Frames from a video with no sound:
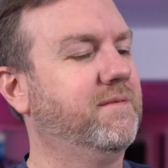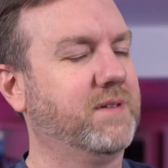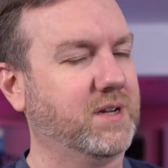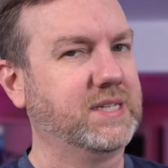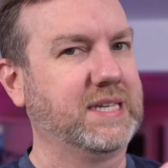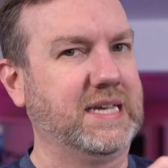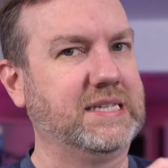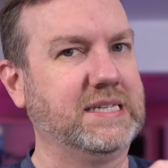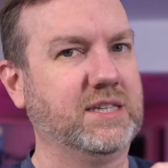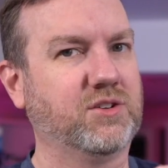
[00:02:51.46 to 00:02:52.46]
Very sad
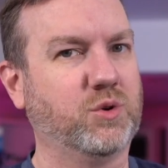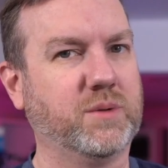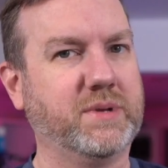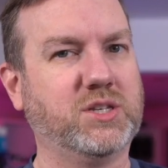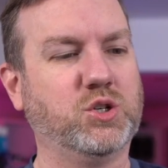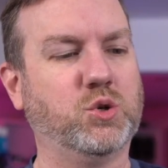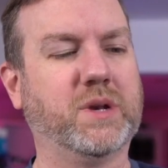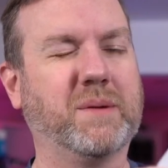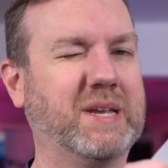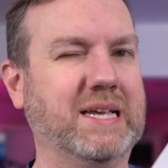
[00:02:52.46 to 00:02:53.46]
to see there only be two, but
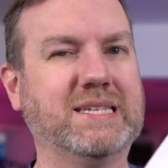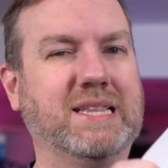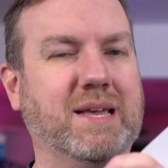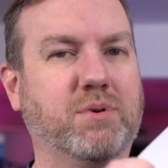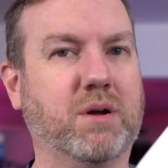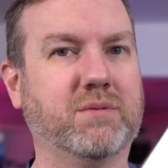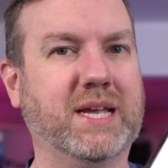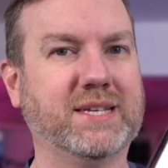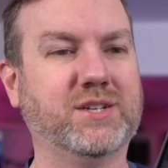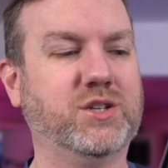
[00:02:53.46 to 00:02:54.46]
I'm guessing that probably
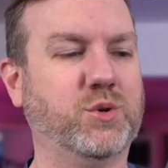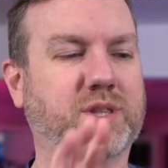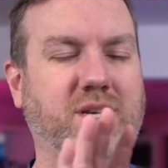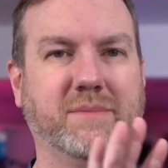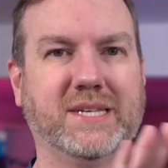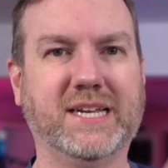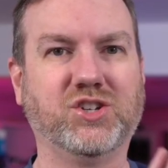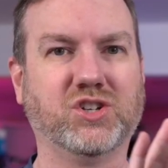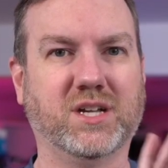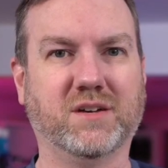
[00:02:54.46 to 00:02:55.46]
has to do with the
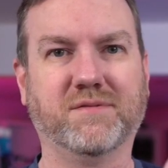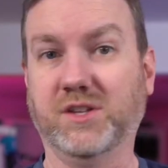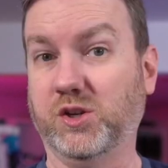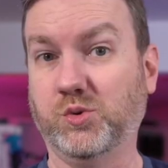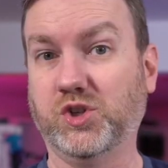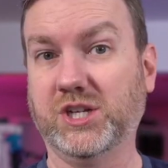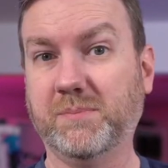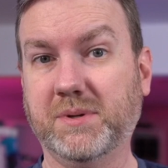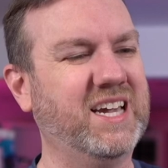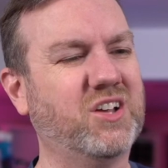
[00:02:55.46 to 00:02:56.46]
limitation of the new
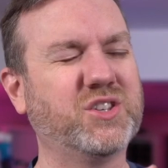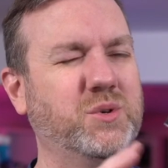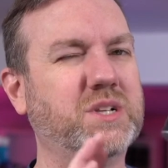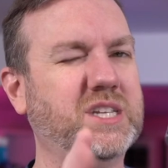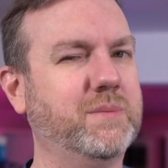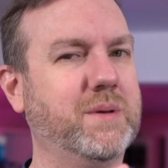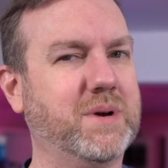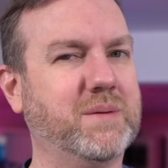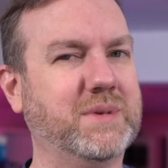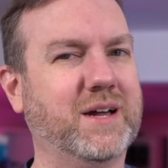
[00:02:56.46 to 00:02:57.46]
chip. And also a little bit
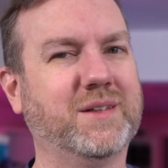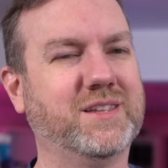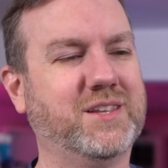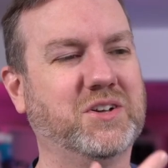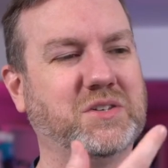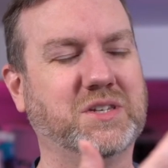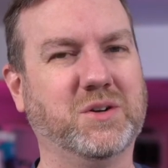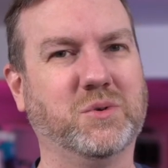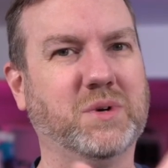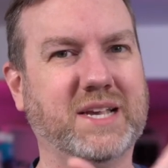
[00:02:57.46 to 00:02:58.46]
bummed out that there's
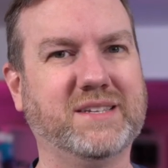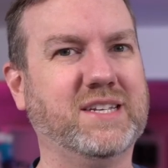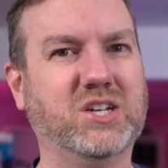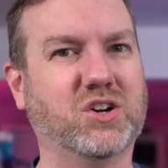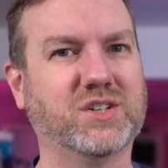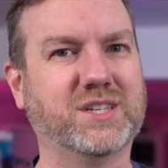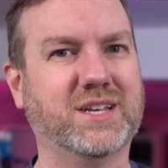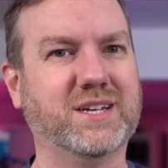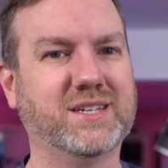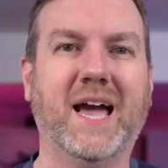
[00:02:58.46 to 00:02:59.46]
no S D card
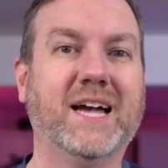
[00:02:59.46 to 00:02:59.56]
slot.